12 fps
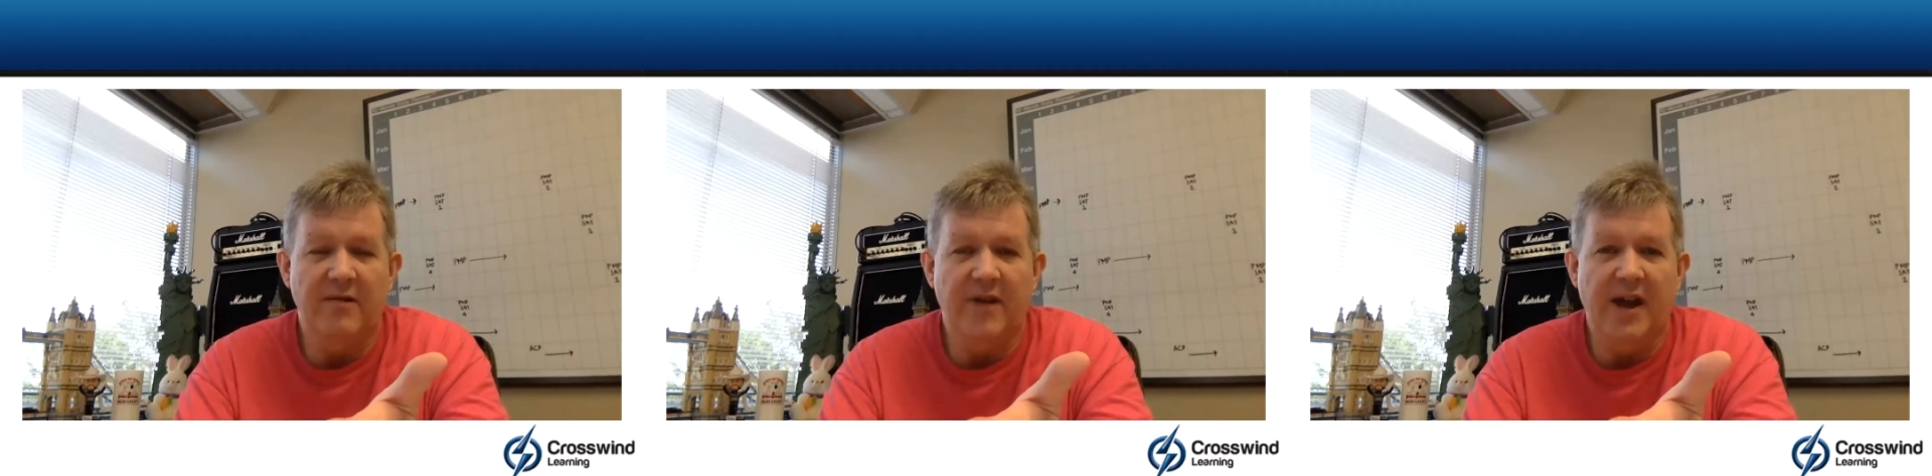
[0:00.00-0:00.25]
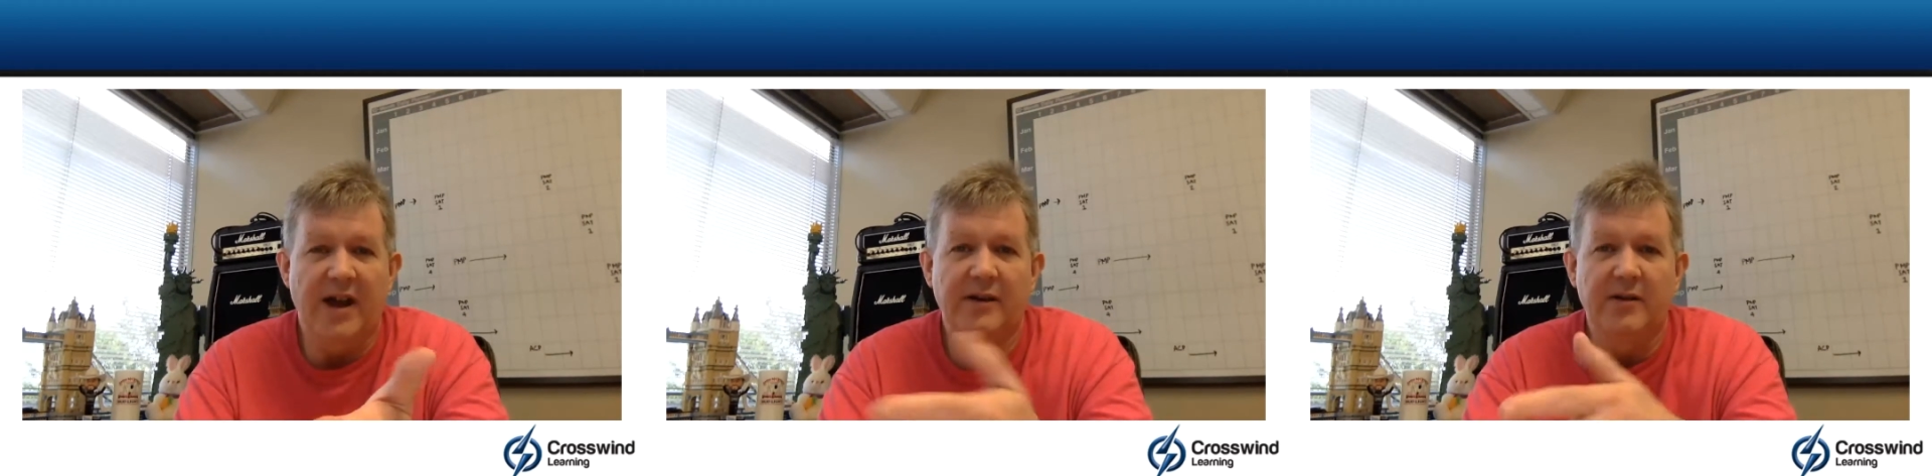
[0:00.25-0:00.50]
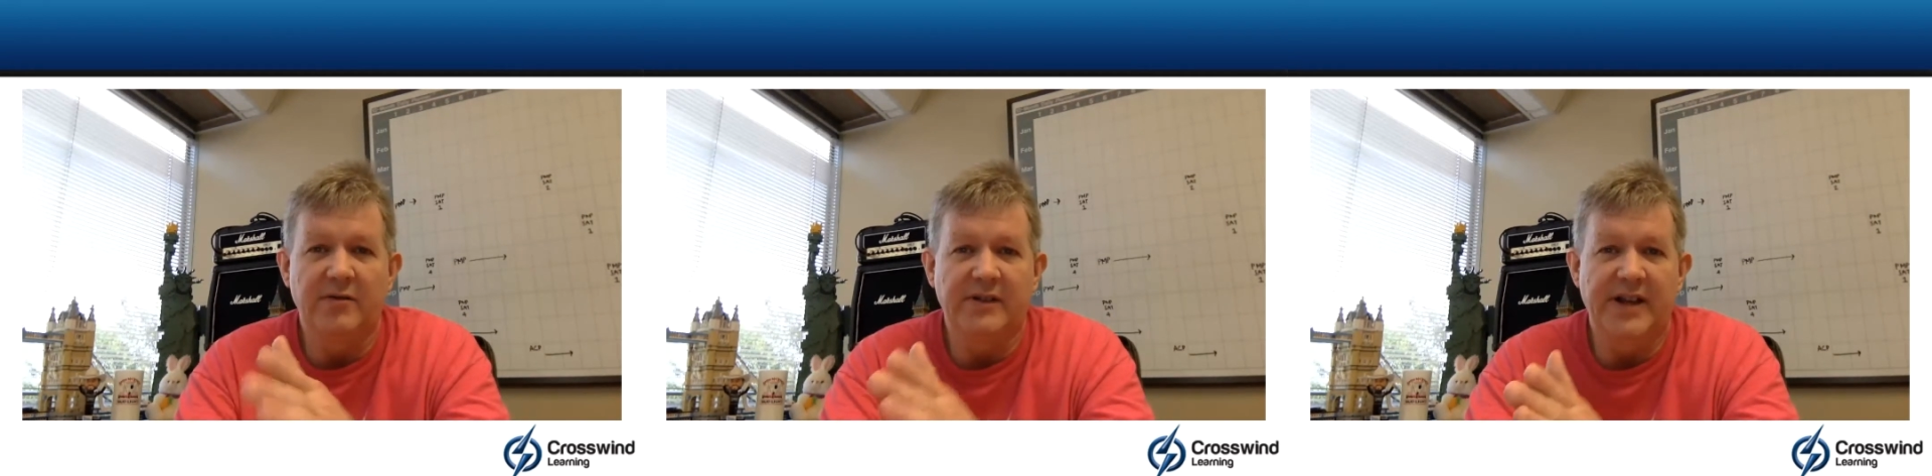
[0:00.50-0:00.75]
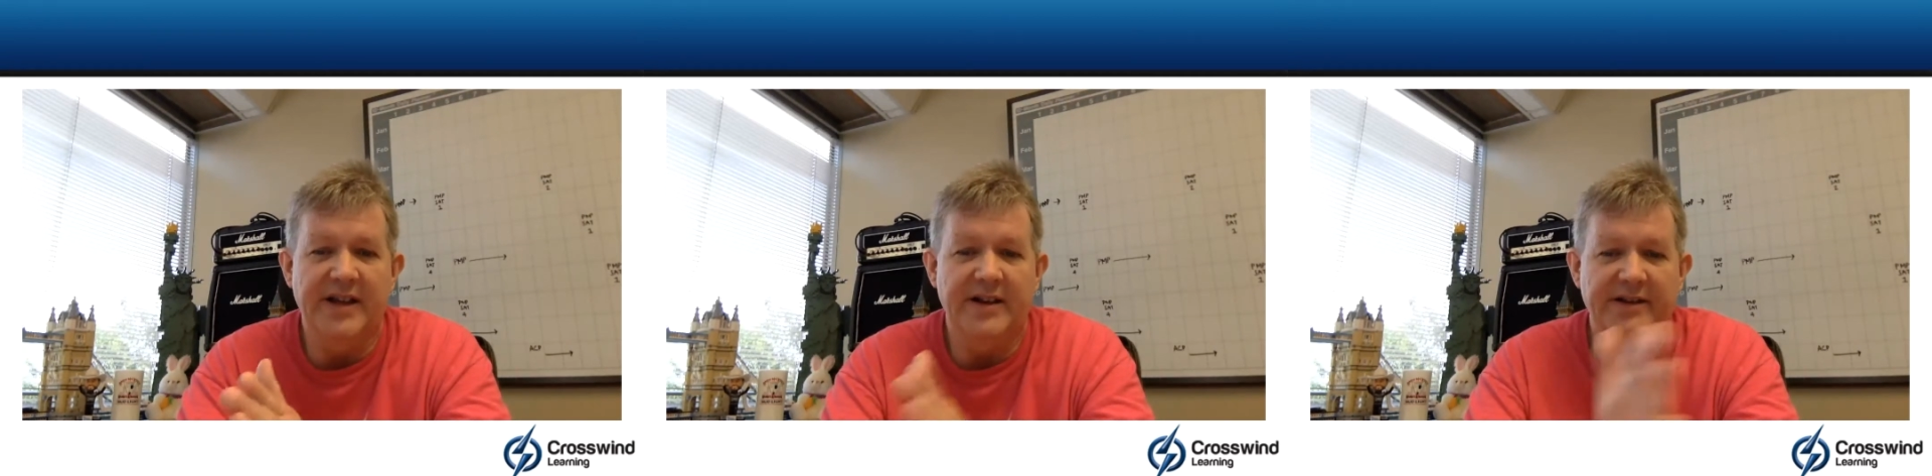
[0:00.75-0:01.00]
value
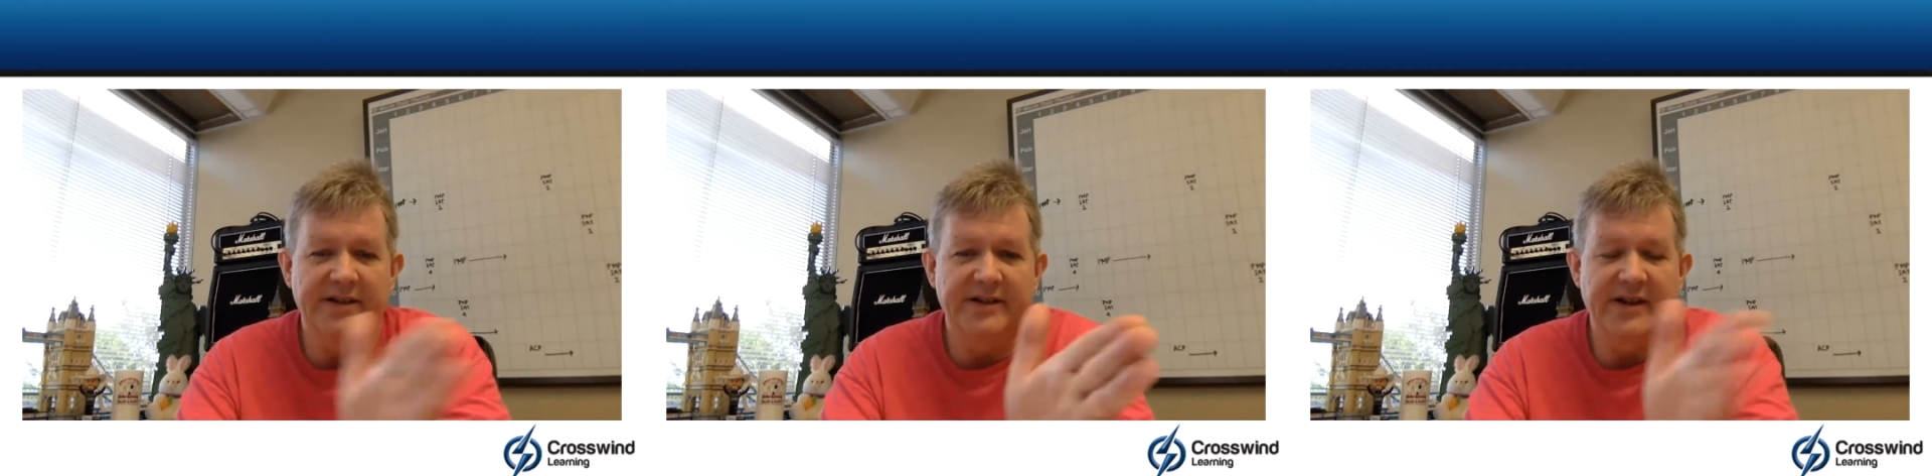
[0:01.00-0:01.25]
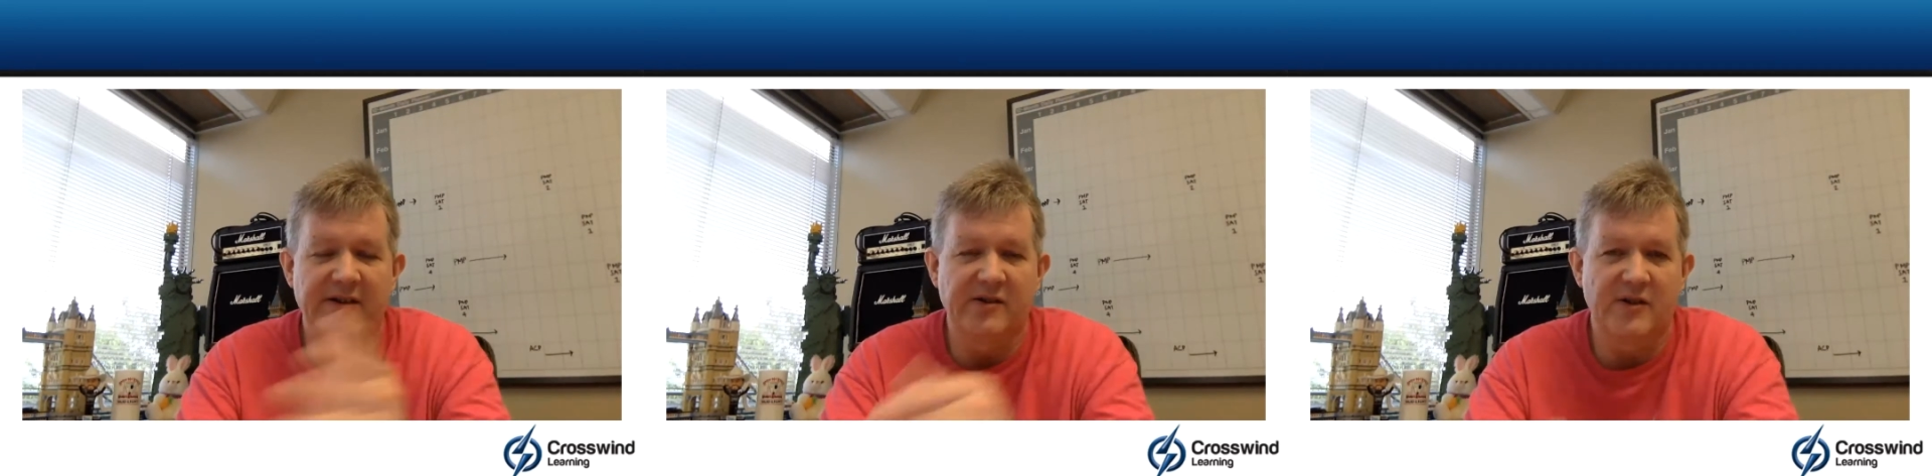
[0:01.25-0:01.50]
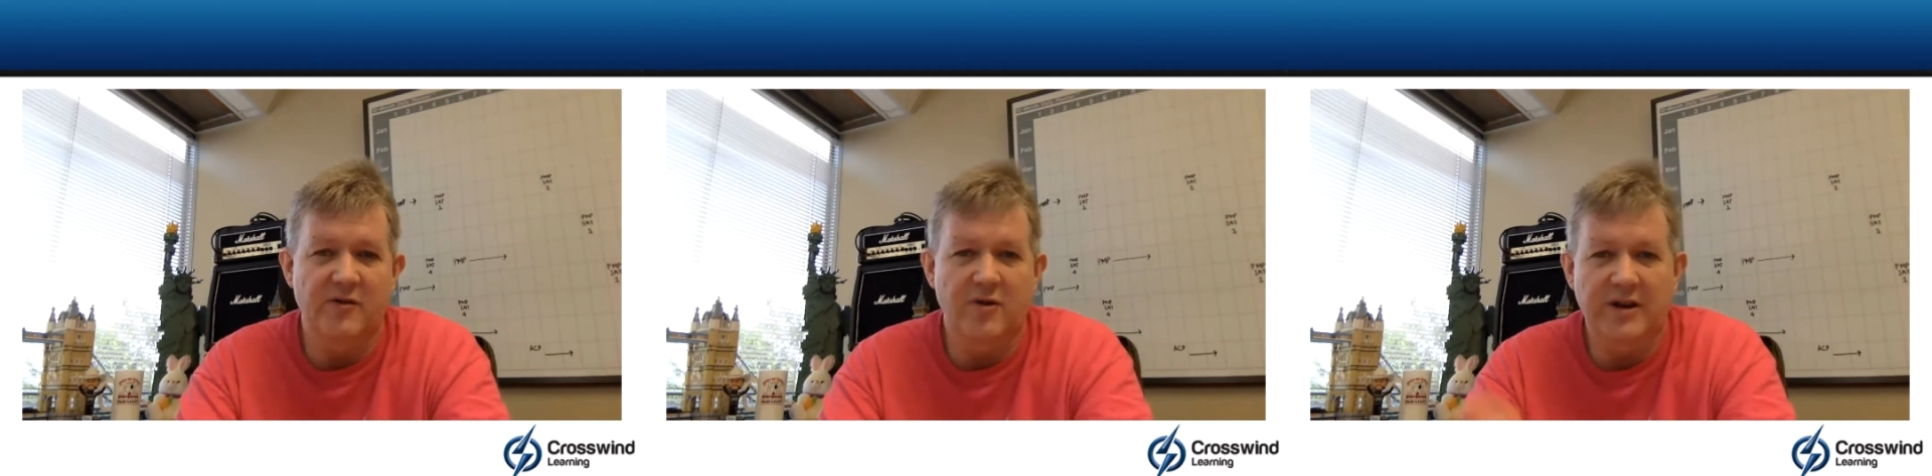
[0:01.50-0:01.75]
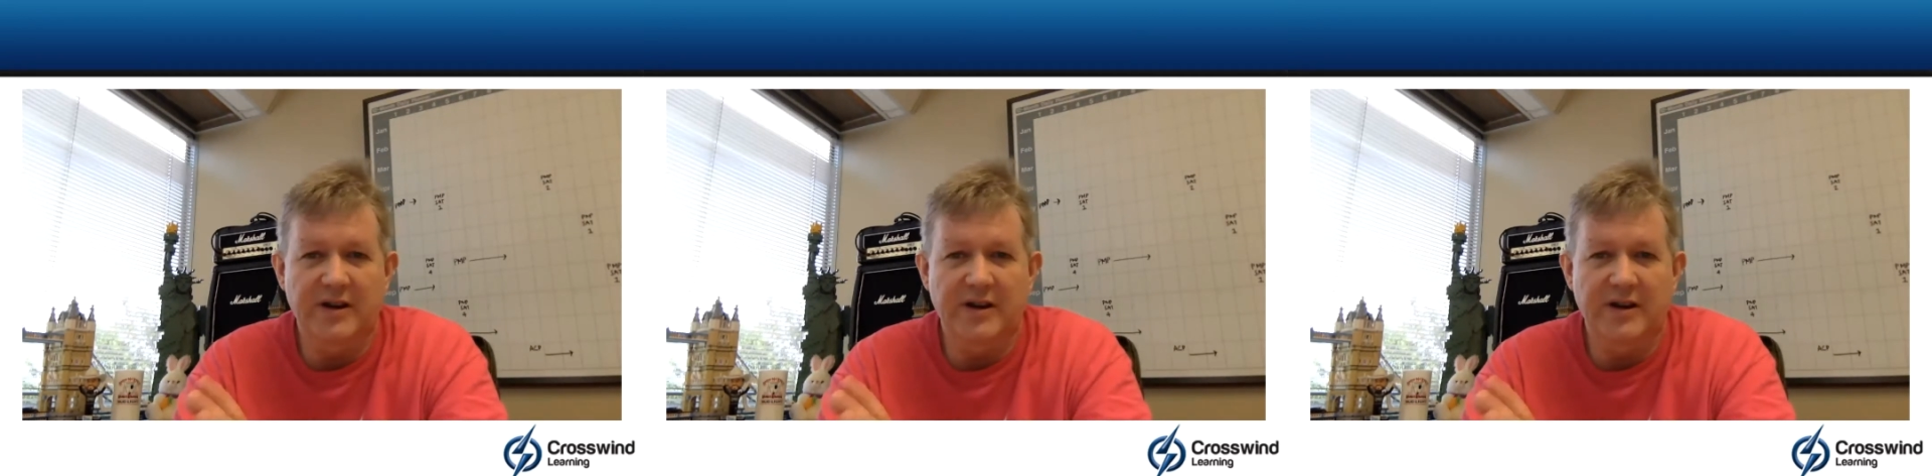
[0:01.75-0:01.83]
and then a decision tree.